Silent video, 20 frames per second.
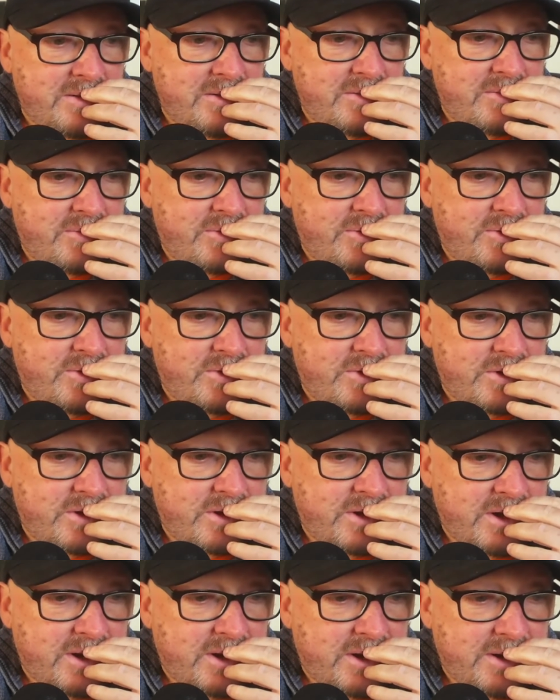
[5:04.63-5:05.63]
but
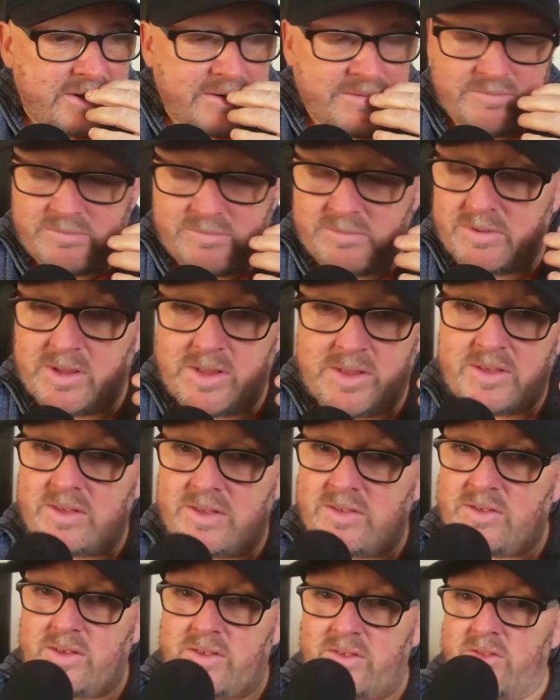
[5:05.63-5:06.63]
it's
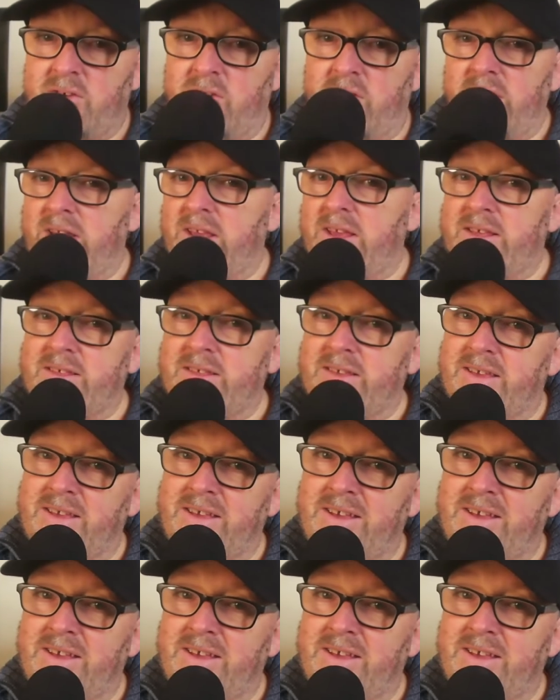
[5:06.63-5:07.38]
just not easy.